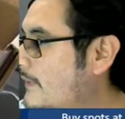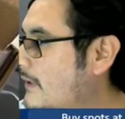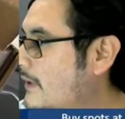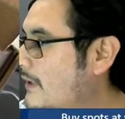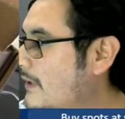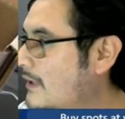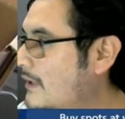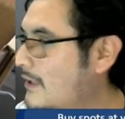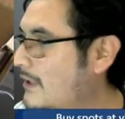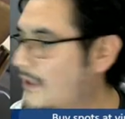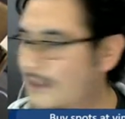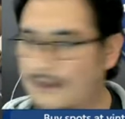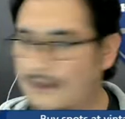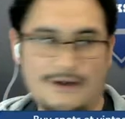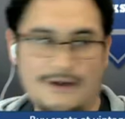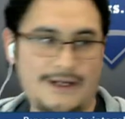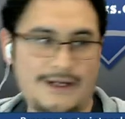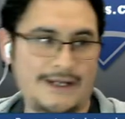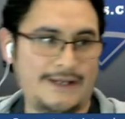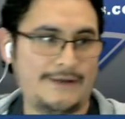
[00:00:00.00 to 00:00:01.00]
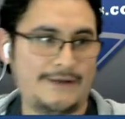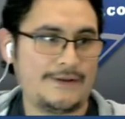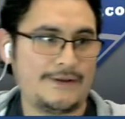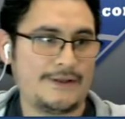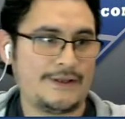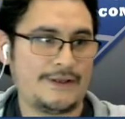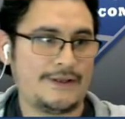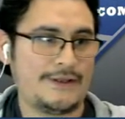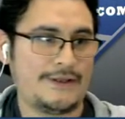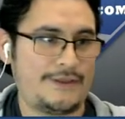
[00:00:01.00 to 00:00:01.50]
That's why I All try right. not to.
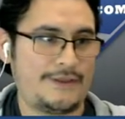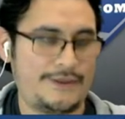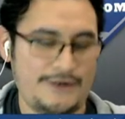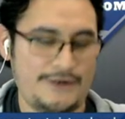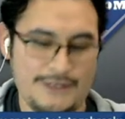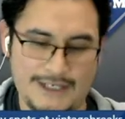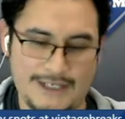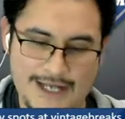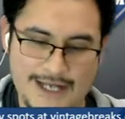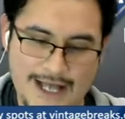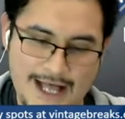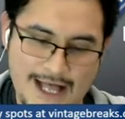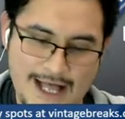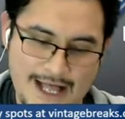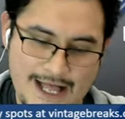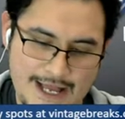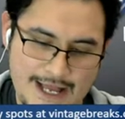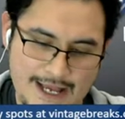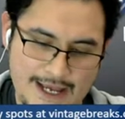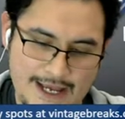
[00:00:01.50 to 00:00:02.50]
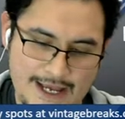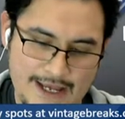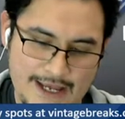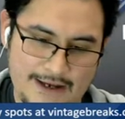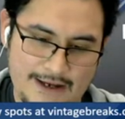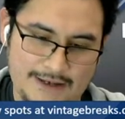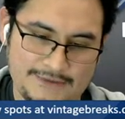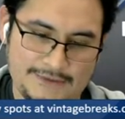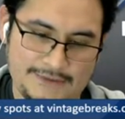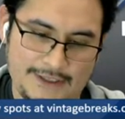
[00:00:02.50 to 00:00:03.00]
39.
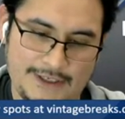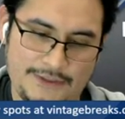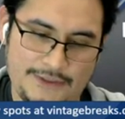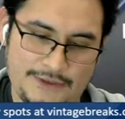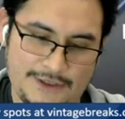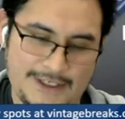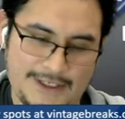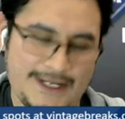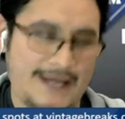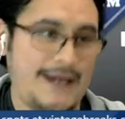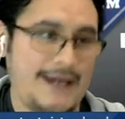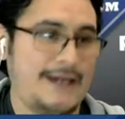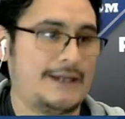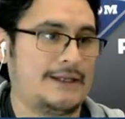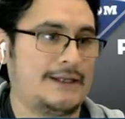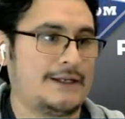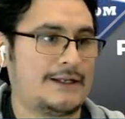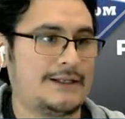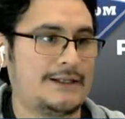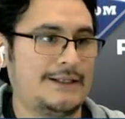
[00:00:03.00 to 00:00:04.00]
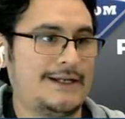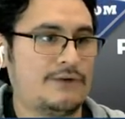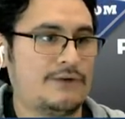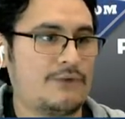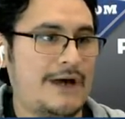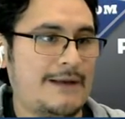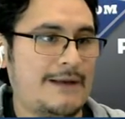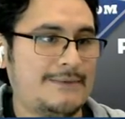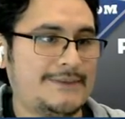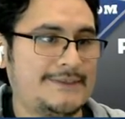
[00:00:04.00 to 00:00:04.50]
I'm uh, sorry, 38. Uh, Glenn
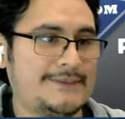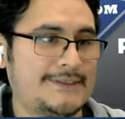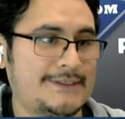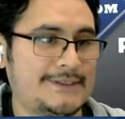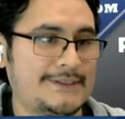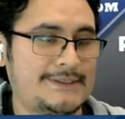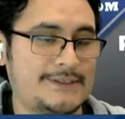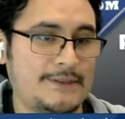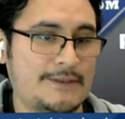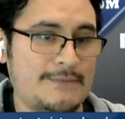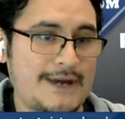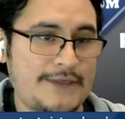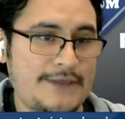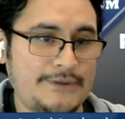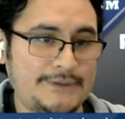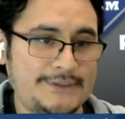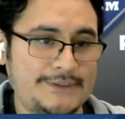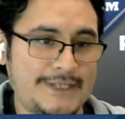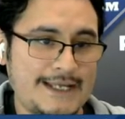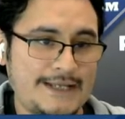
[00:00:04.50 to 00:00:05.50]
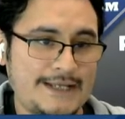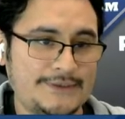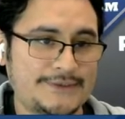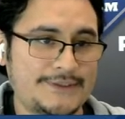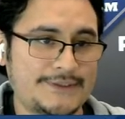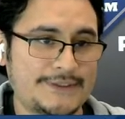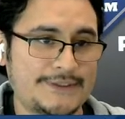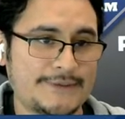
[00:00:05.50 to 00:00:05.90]
Robinson to Matthew Townsend.